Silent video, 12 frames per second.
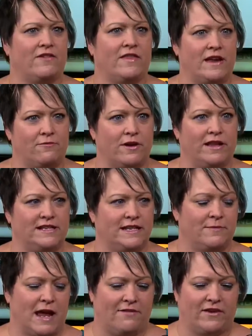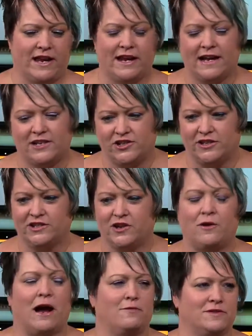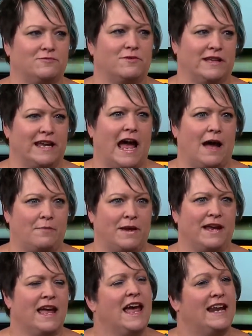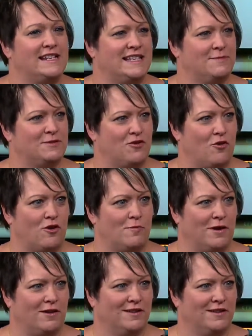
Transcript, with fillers: and they really seem to have a connection. So I was really happy. He seems normal.